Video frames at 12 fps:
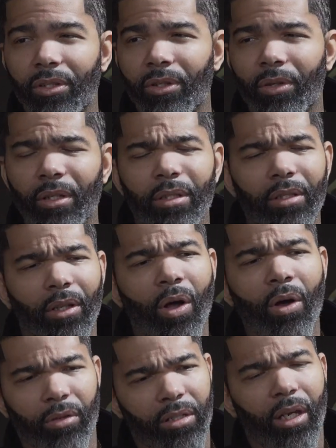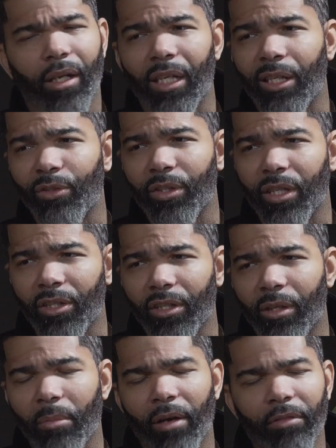So this is a long-standing tradition
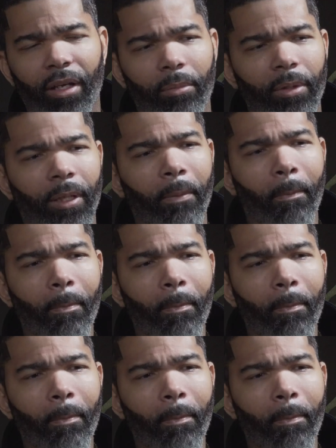in my family.